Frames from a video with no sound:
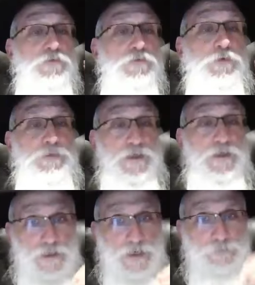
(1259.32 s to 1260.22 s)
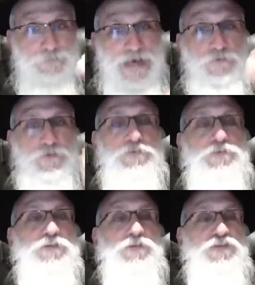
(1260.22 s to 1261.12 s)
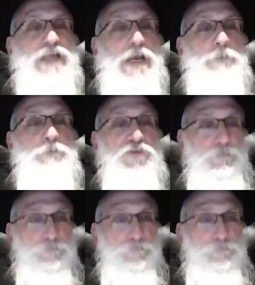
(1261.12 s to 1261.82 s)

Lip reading: from the amount of steps